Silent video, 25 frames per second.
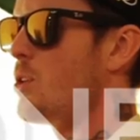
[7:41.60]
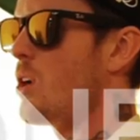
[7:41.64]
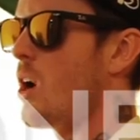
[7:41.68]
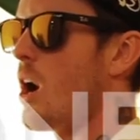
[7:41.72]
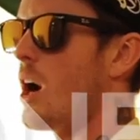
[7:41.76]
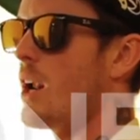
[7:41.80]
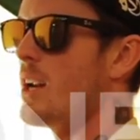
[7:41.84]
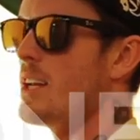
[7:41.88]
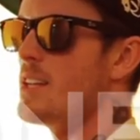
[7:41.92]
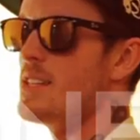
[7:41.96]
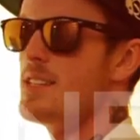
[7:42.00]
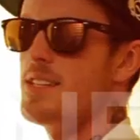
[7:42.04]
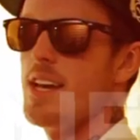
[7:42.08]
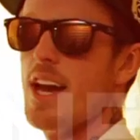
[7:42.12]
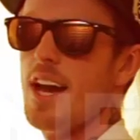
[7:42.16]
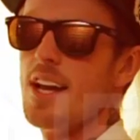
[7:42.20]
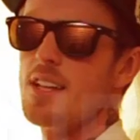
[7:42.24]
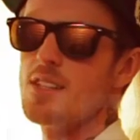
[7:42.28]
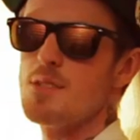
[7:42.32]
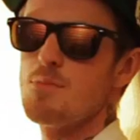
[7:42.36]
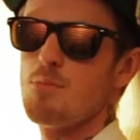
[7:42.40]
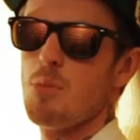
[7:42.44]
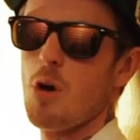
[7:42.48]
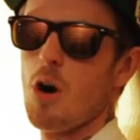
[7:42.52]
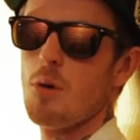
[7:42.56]
kind of
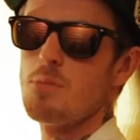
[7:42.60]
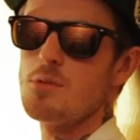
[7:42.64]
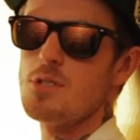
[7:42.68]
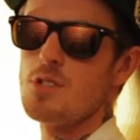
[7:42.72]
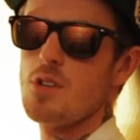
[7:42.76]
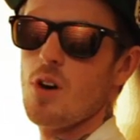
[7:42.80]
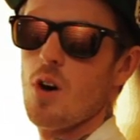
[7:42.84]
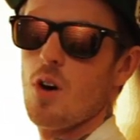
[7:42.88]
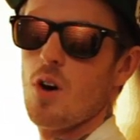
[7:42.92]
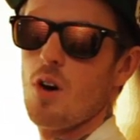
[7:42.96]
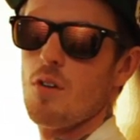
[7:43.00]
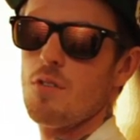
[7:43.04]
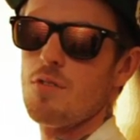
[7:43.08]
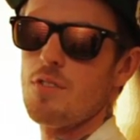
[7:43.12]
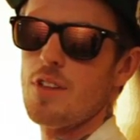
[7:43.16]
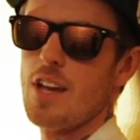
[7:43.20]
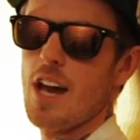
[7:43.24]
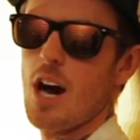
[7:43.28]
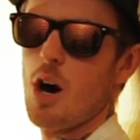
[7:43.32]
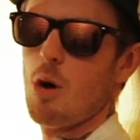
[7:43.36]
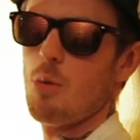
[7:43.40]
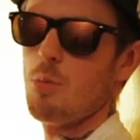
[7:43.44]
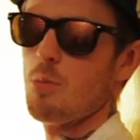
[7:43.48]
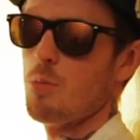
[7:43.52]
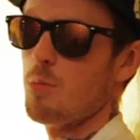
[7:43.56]
dance pop song off the
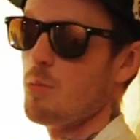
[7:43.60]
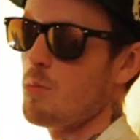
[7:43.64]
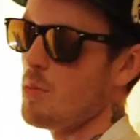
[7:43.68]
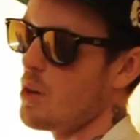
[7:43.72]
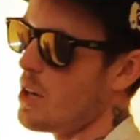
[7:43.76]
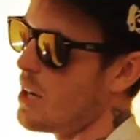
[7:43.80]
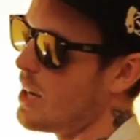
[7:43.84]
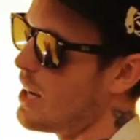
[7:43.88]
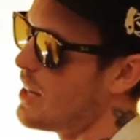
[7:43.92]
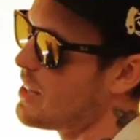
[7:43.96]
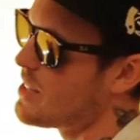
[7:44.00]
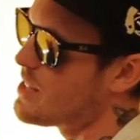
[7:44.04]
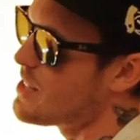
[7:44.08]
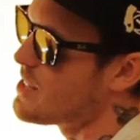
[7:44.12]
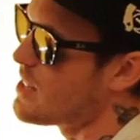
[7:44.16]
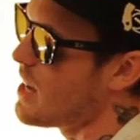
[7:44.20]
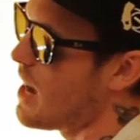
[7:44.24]
album. It's